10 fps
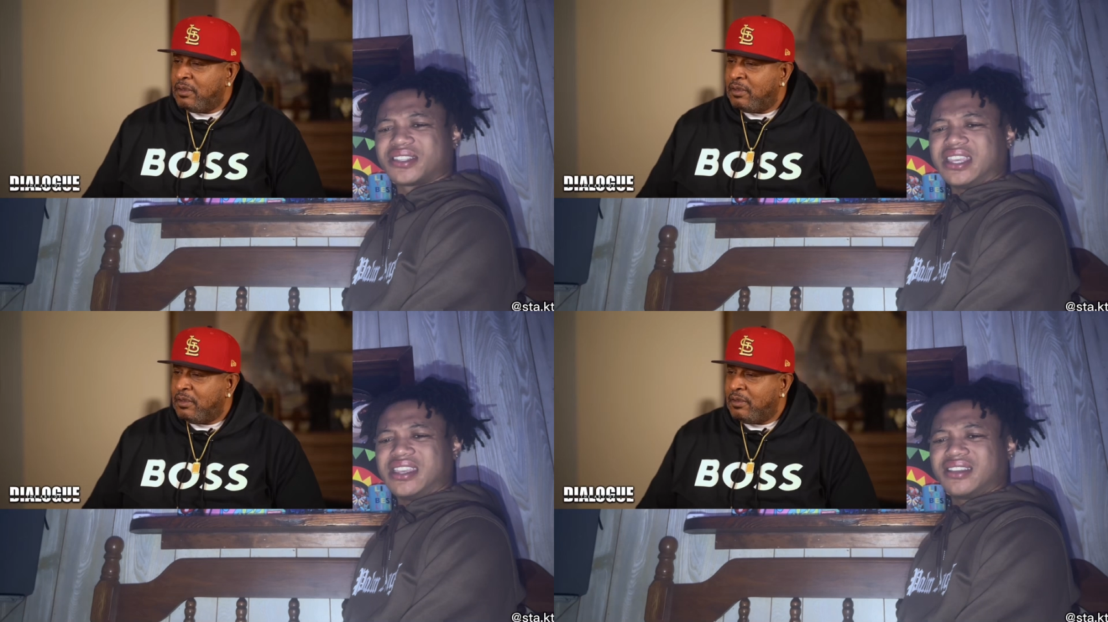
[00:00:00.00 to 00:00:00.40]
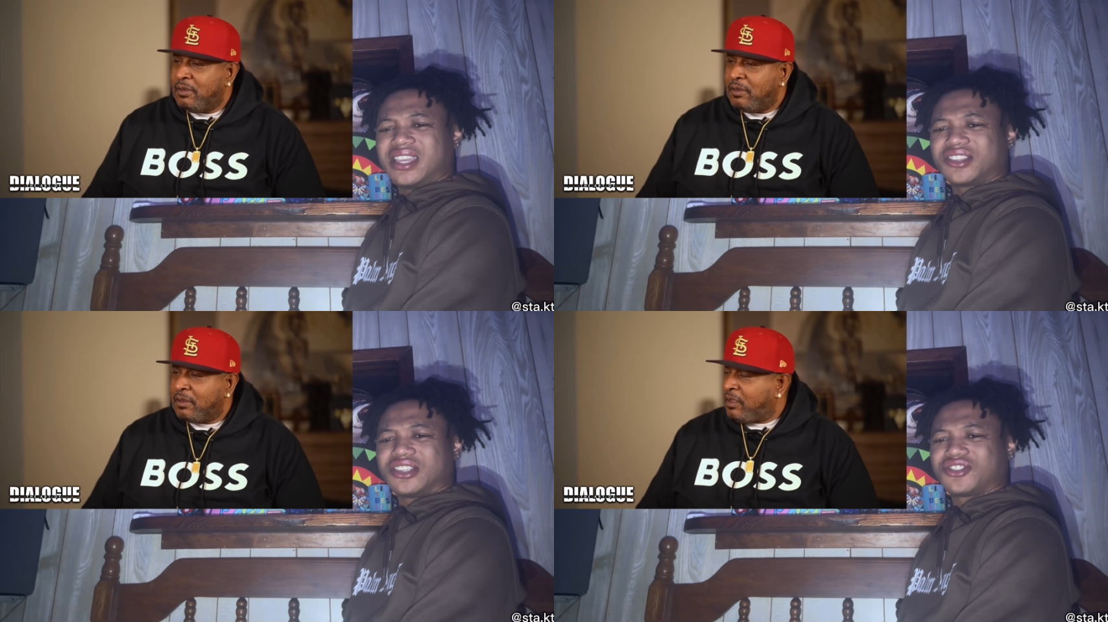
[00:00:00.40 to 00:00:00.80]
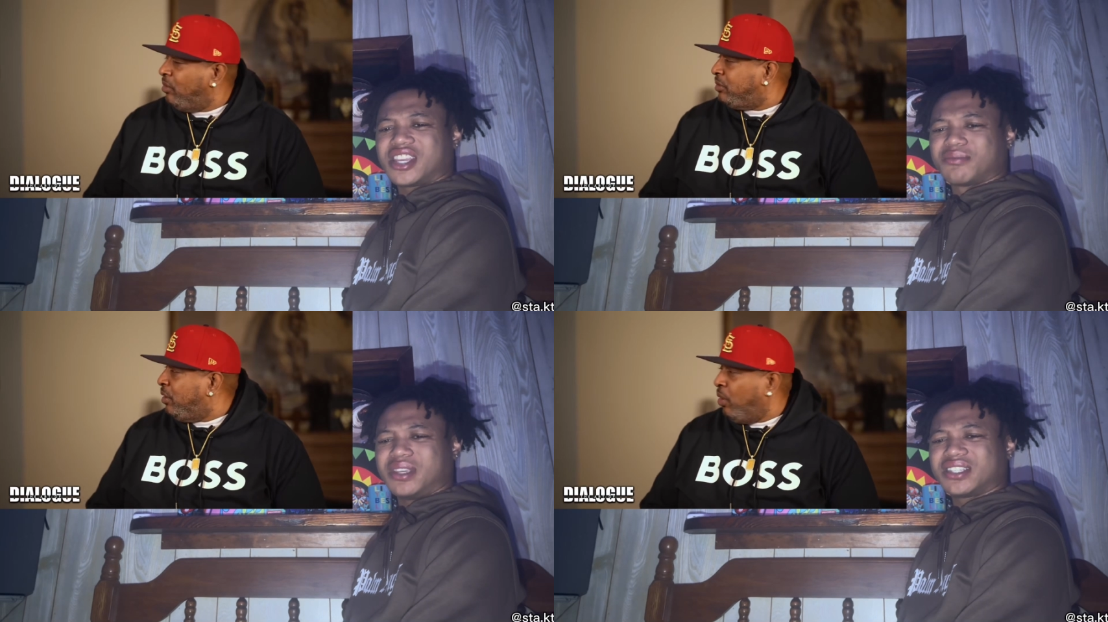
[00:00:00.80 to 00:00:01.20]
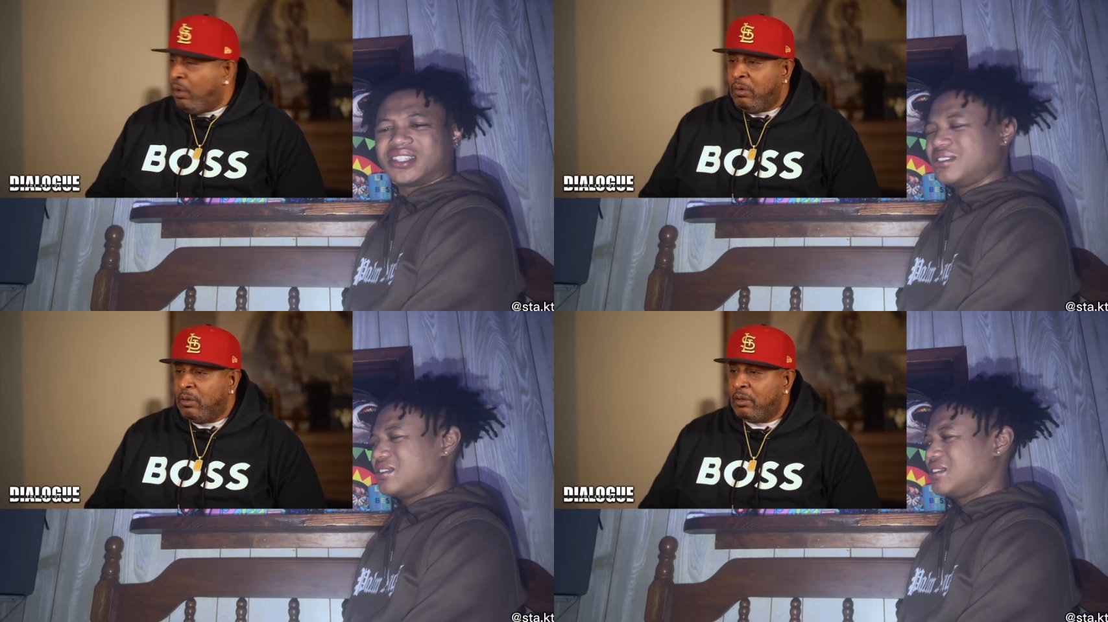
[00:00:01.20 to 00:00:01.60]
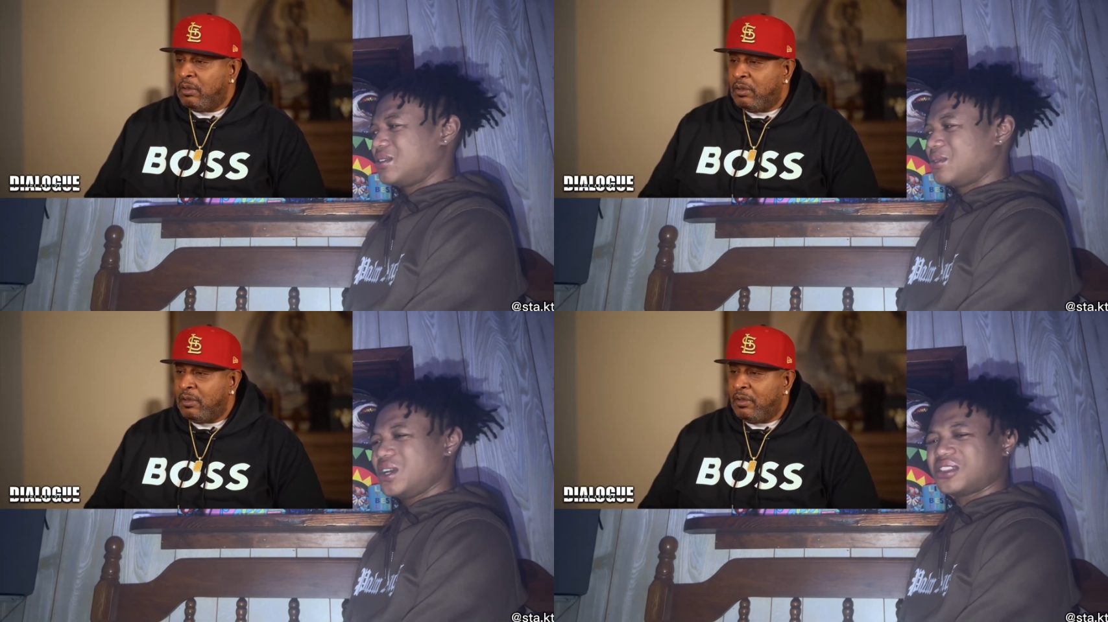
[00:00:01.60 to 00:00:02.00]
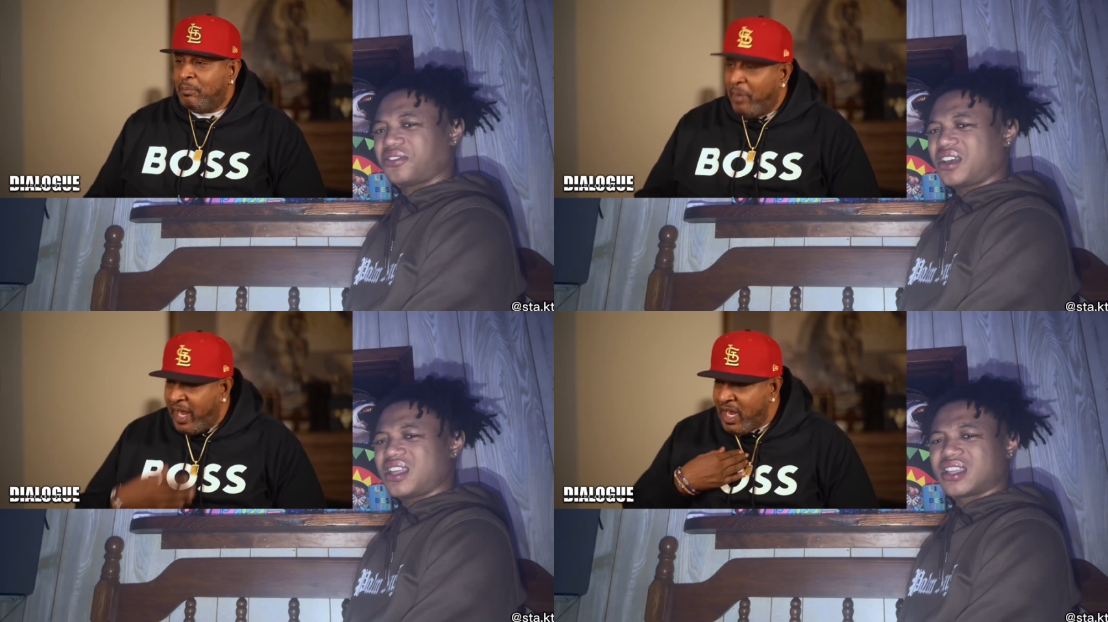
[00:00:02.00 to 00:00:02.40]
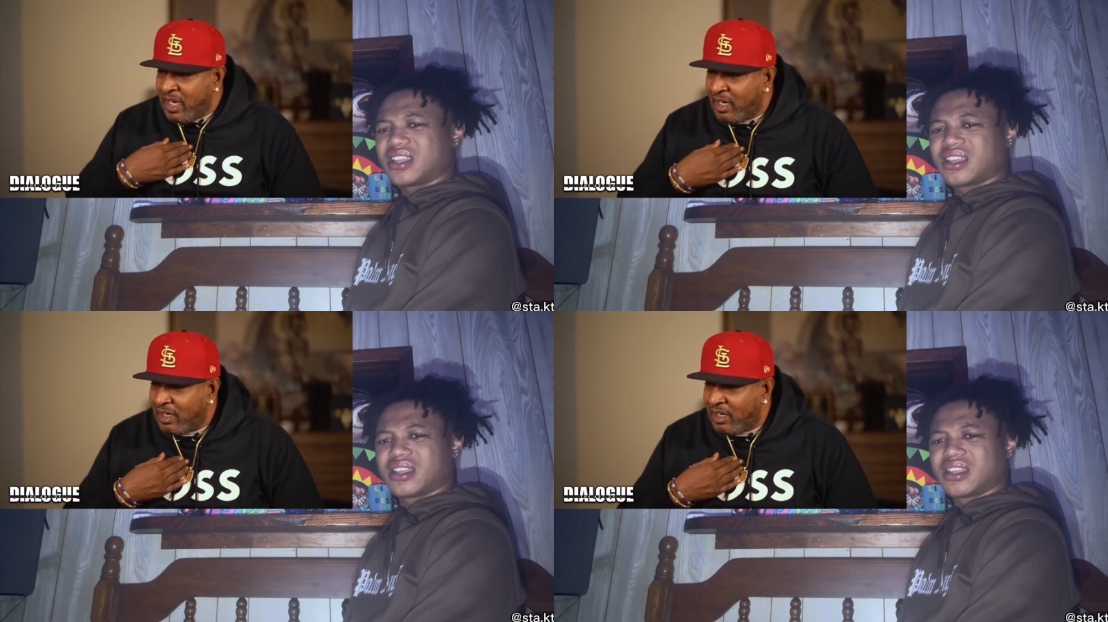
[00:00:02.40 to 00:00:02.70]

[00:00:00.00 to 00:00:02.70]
Speaker 1: Z instant Accusing who? What the fuck? Me?